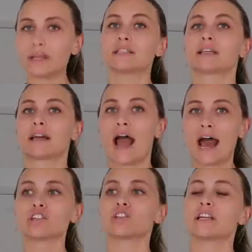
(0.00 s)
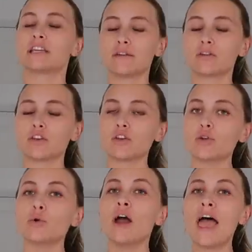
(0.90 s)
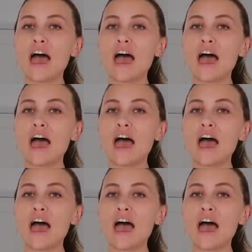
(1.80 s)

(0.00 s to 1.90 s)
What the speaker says: It's like actually giving you